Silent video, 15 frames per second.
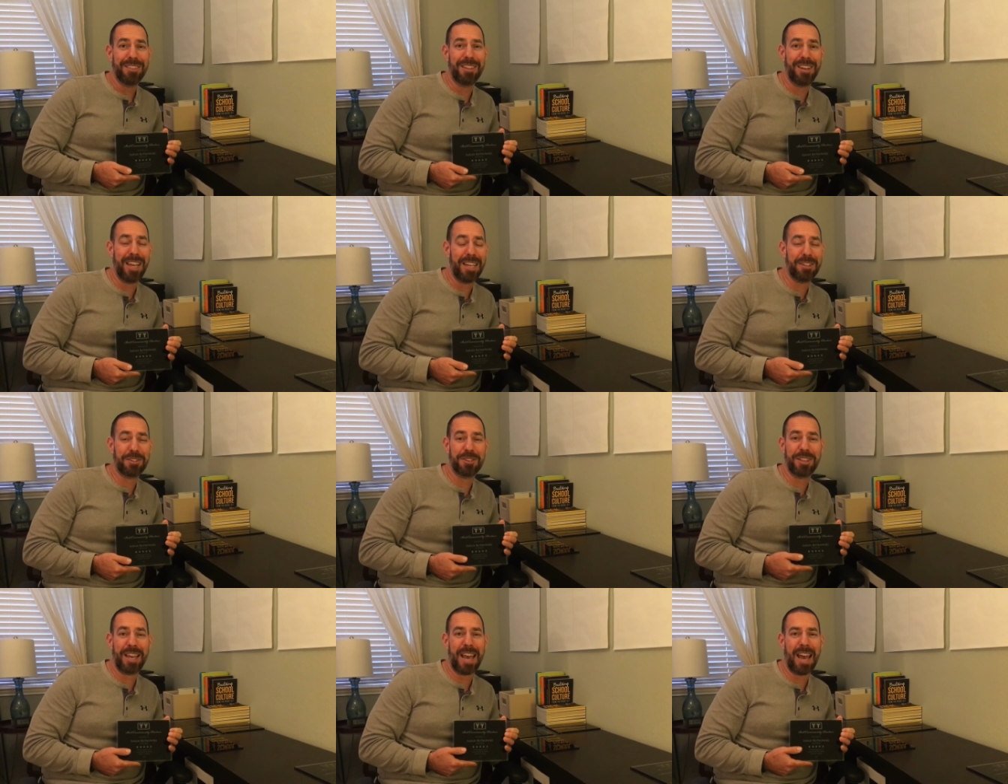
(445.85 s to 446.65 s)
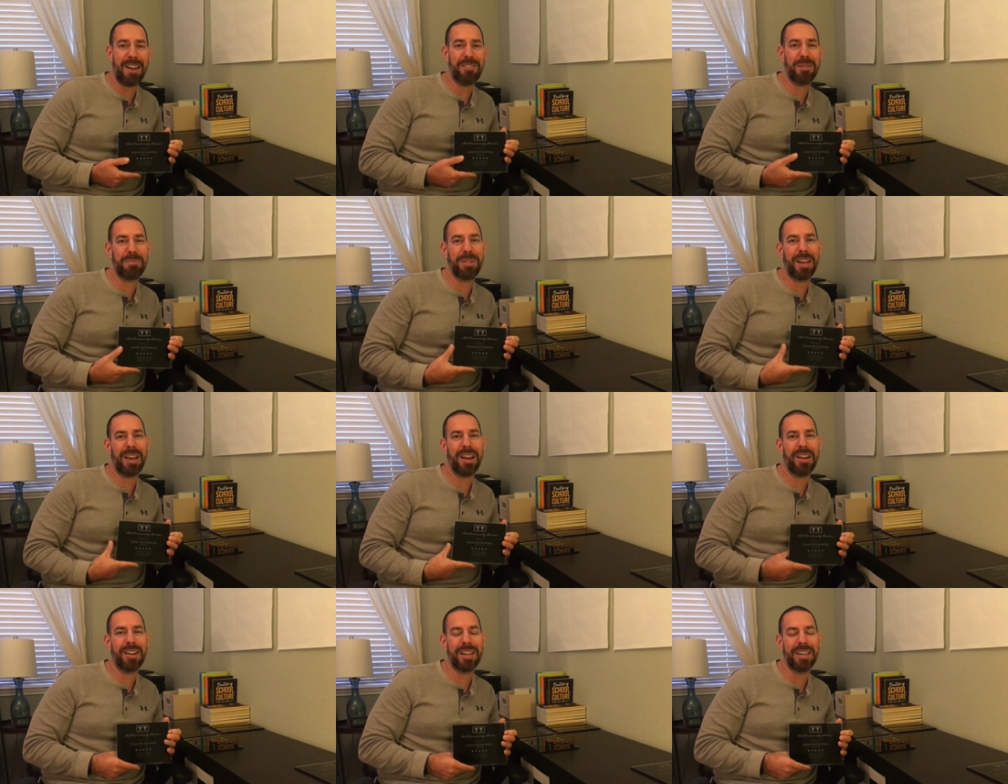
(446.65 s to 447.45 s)
the nature they have up
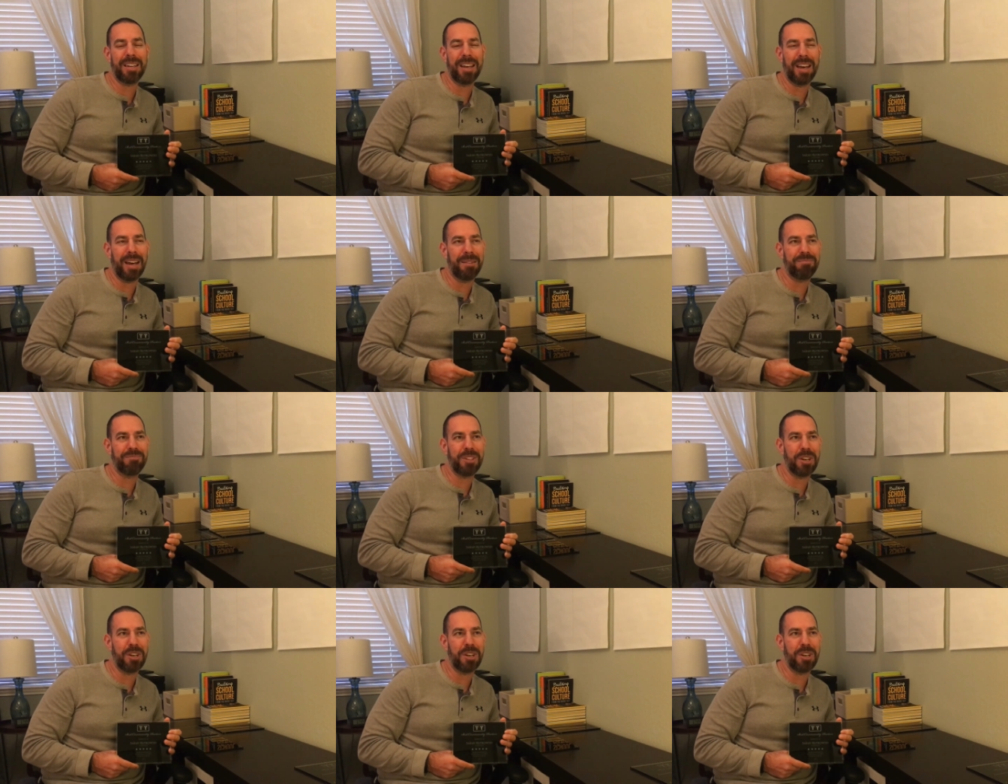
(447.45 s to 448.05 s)
there and um,